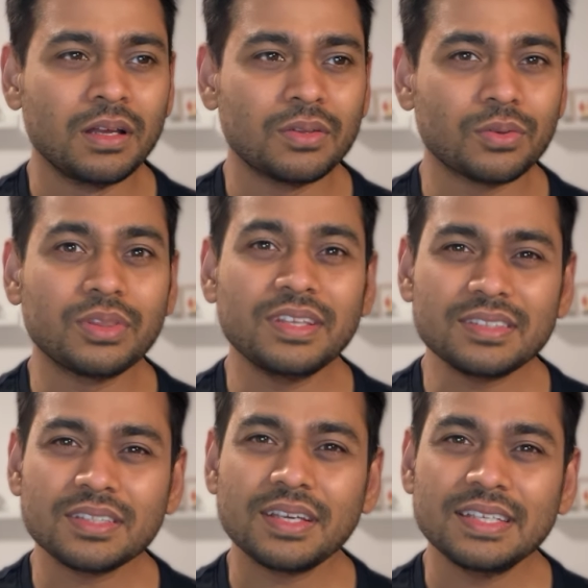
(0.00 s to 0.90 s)
So
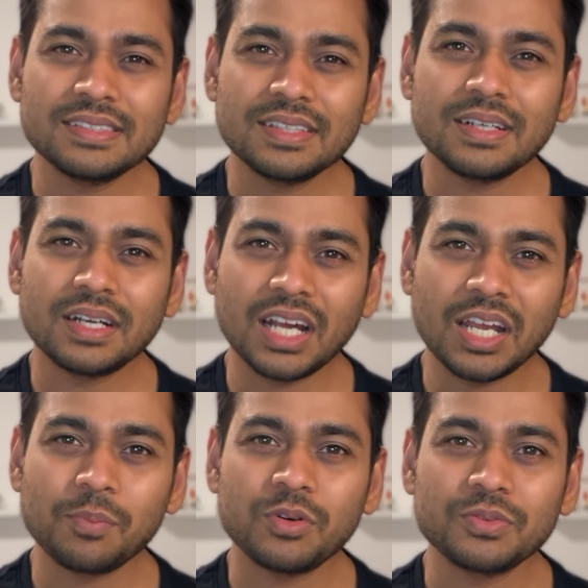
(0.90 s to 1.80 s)
this is the
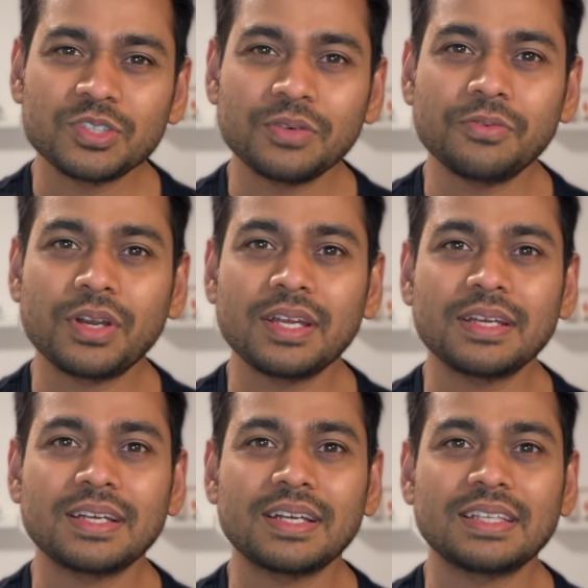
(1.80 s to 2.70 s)
type of suffering
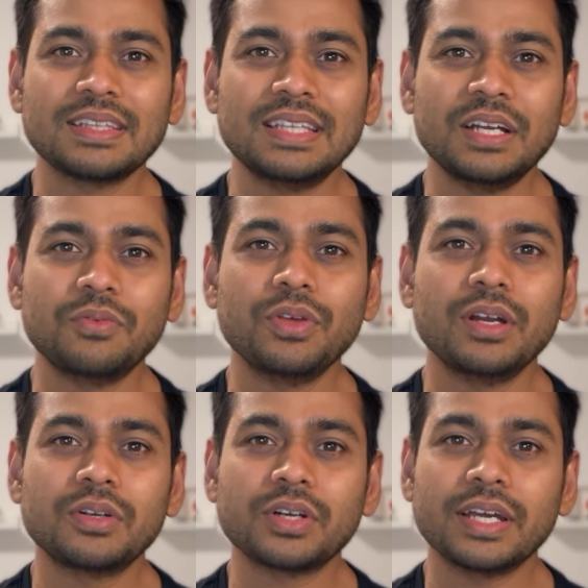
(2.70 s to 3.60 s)
that we
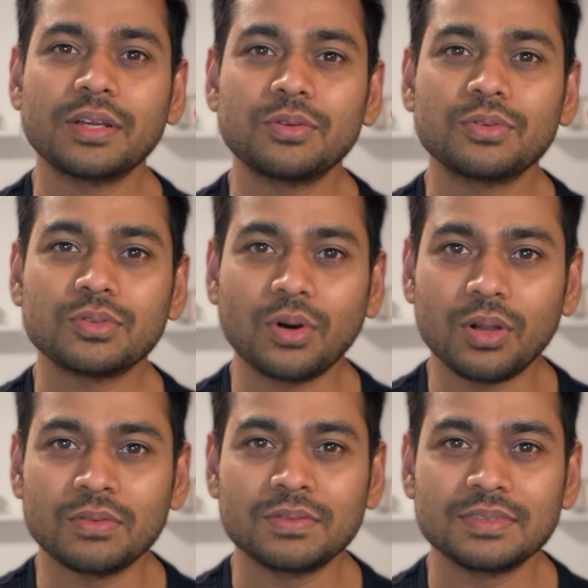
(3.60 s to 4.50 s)
are trying to
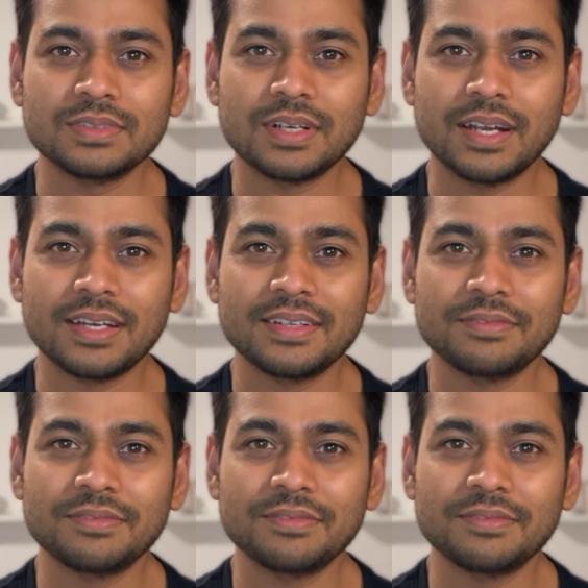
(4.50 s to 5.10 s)
solve, right?